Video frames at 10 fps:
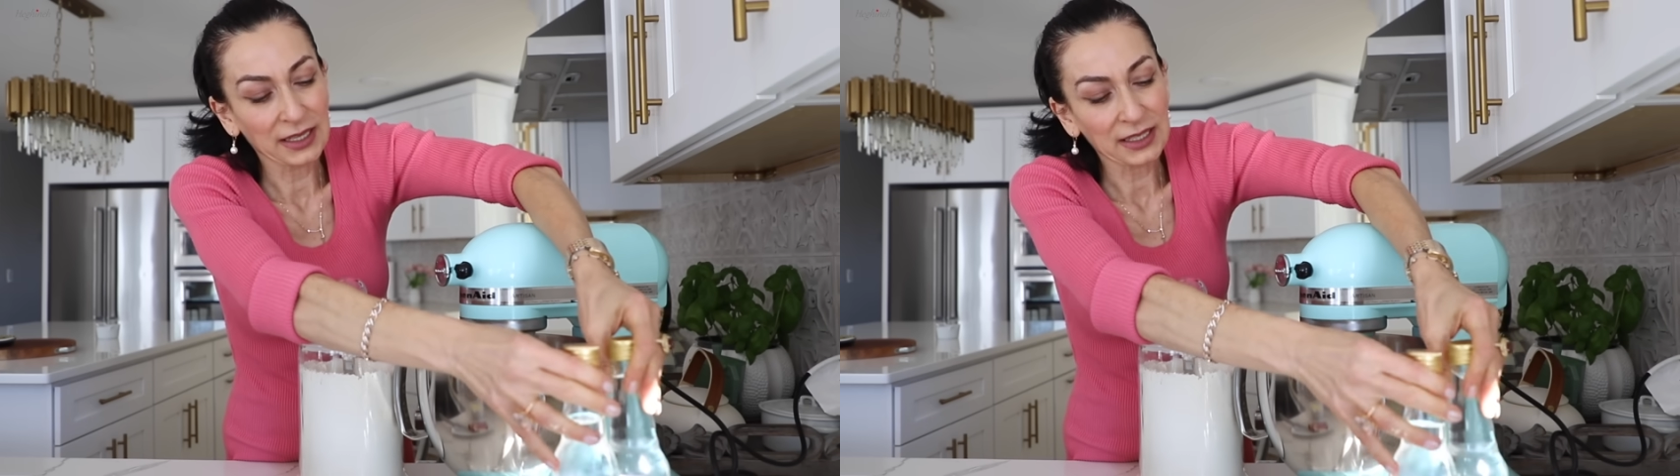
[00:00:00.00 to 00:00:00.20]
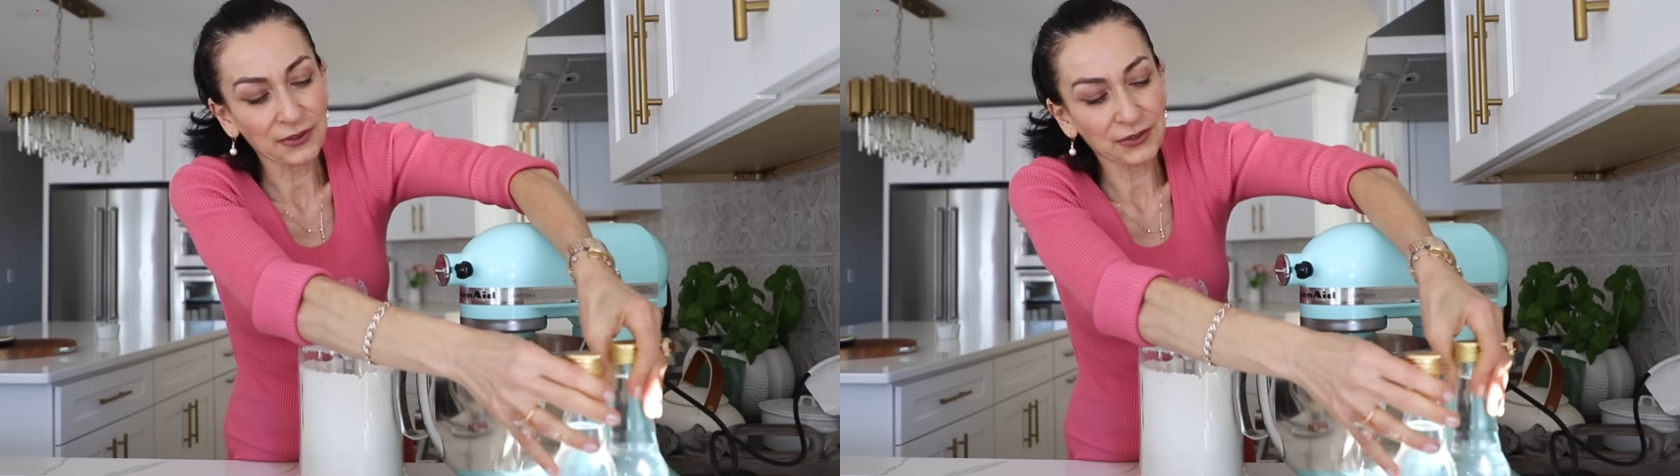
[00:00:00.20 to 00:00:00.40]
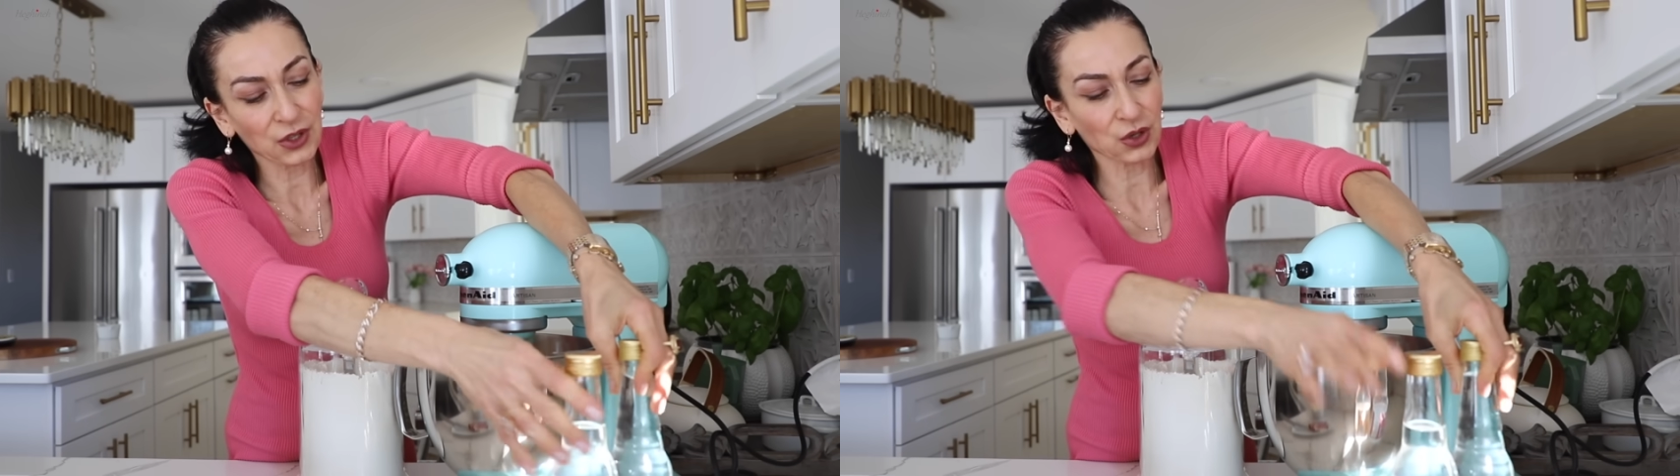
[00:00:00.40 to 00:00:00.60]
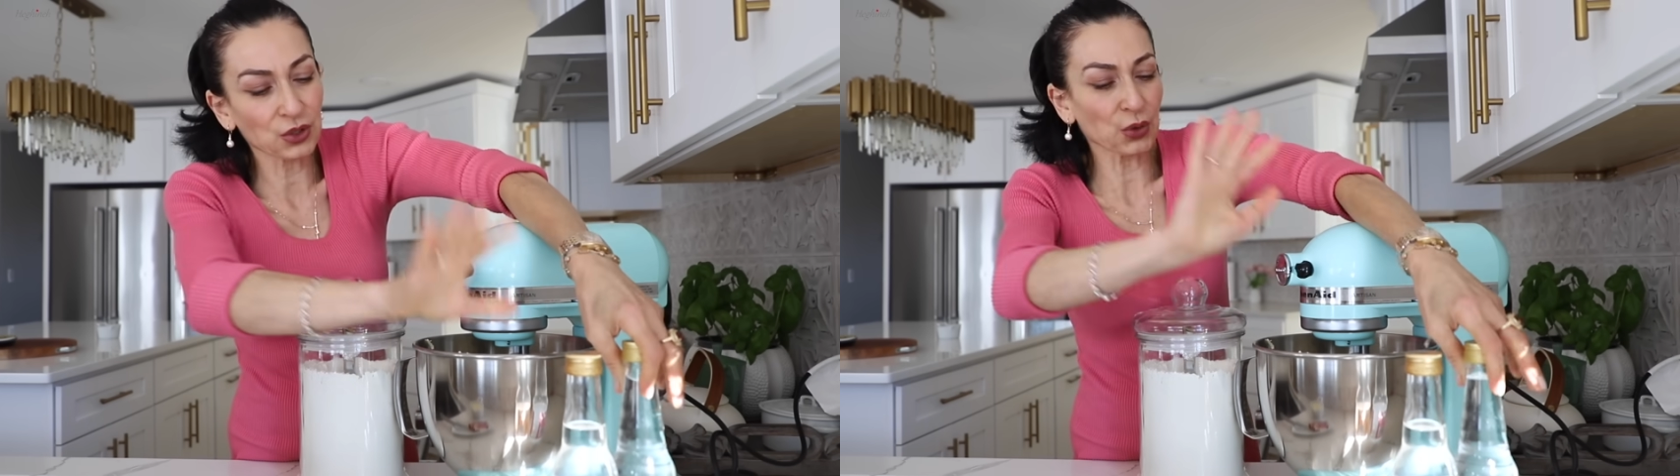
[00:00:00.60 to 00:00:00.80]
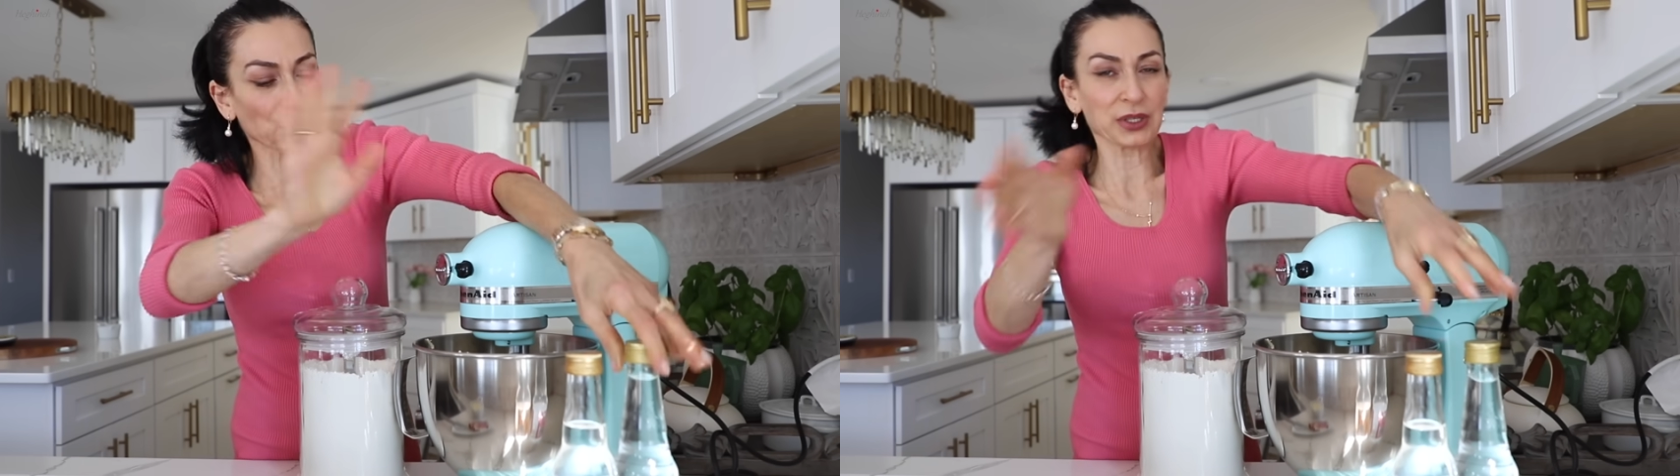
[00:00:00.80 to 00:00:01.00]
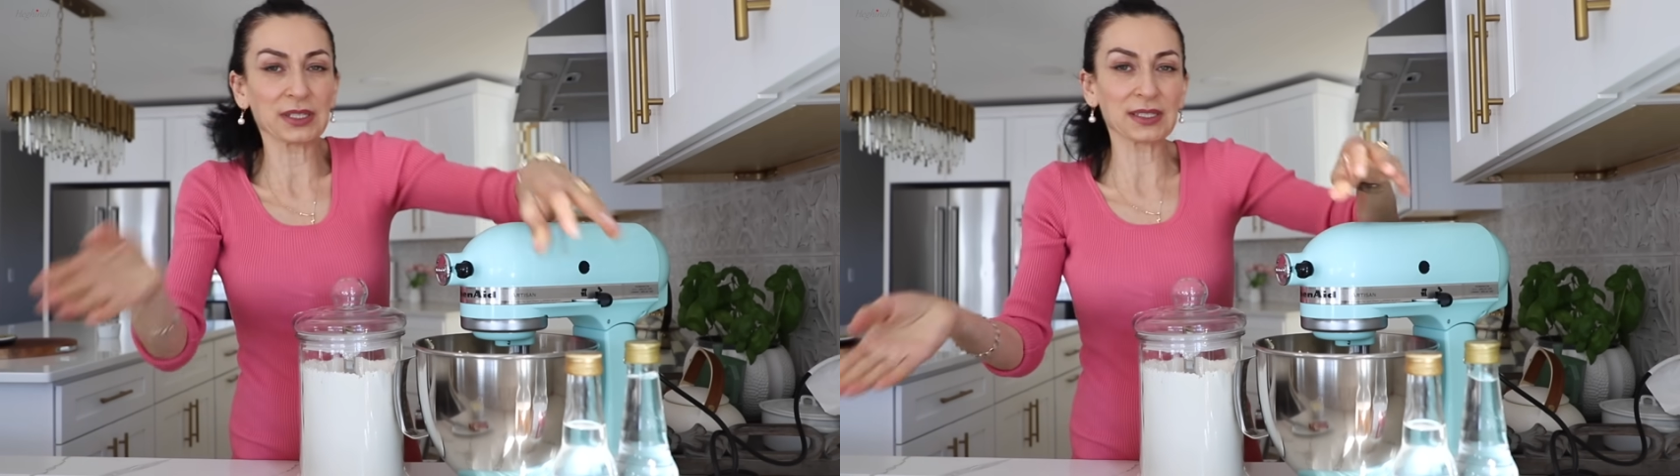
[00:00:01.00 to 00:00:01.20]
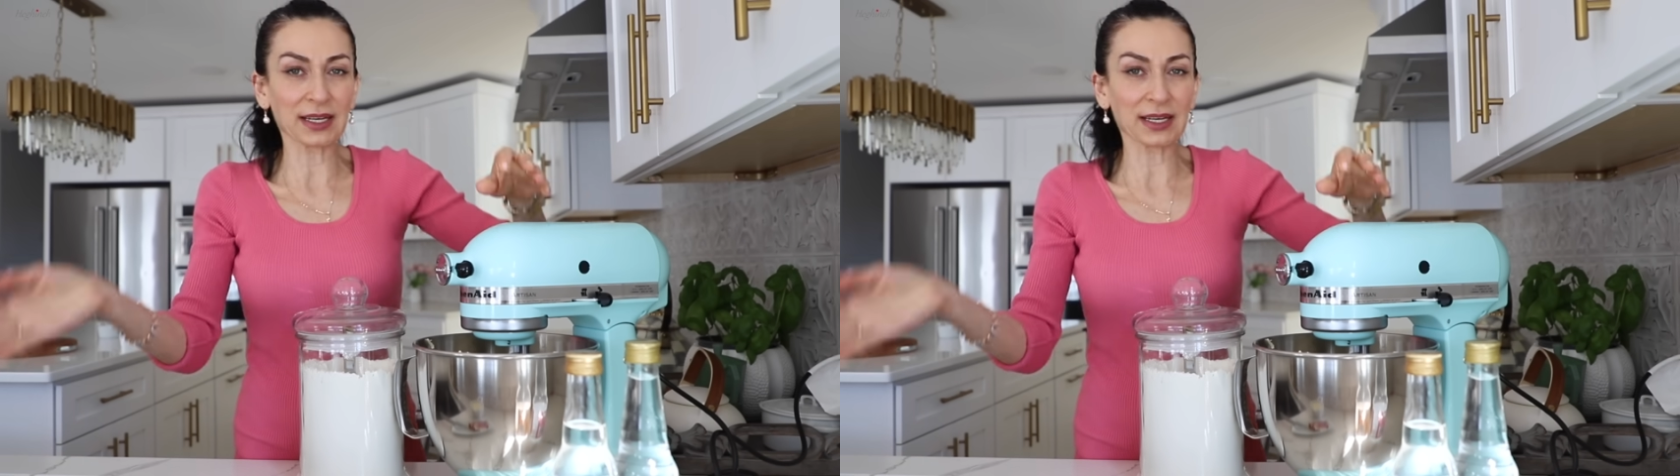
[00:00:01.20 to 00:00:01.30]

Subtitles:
If no, no worries.